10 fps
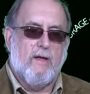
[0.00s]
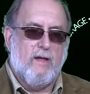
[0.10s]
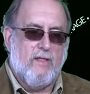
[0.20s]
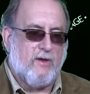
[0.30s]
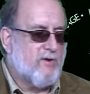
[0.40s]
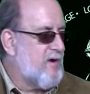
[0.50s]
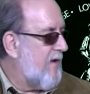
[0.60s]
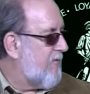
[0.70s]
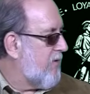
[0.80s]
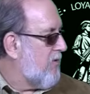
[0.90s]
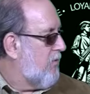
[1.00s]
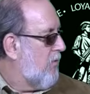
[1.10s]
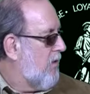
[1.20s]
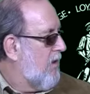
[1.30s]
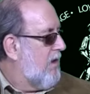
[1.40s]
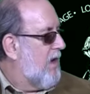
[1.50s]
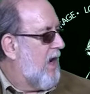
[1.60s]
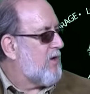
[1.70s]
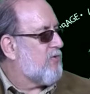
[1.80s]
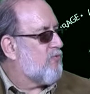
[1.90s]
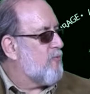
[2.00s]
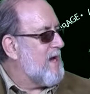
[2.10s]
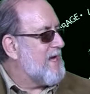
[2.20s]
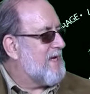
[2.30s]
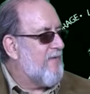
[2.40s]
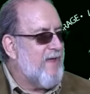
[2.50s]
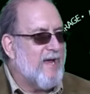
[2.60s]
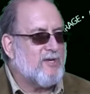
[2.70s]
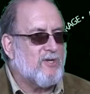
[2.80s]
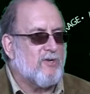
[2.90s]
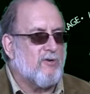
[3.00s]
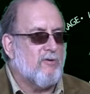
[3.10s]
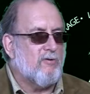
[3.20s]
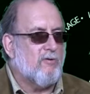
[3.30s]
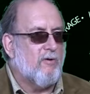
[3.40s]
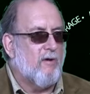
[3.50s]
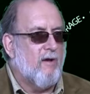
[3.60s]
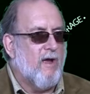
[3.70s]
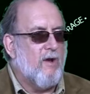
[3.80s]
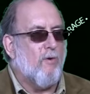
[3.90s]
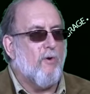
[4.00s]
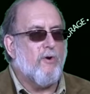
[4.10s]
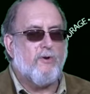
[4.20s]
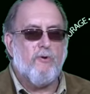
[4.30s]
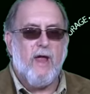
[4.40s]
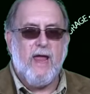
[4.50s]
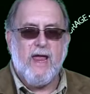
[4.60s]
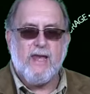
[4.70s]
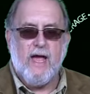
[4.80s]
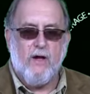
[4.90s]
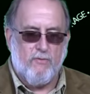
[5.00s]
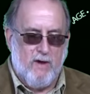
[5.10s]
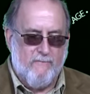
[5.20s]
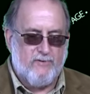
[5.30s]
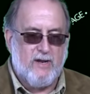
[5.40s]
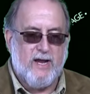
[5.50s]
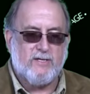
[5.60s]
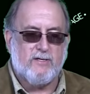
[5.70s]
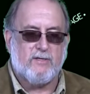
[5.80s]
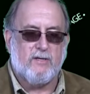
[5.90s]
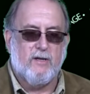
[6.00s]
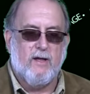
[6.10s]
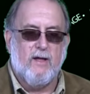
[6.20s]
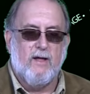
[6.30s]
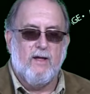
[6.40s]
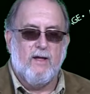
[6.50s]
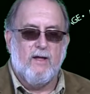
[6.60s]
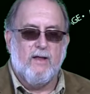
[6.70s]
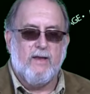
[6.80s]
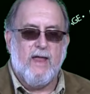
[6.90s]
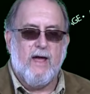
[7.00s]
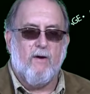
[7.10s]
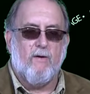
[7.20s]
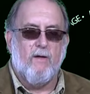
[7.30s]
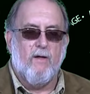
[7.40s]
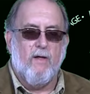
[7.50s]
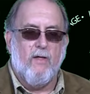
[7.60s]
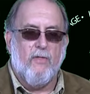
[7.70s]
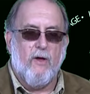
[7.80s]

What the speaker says: The governor agreed to this in order to hand out driver's license. Now, they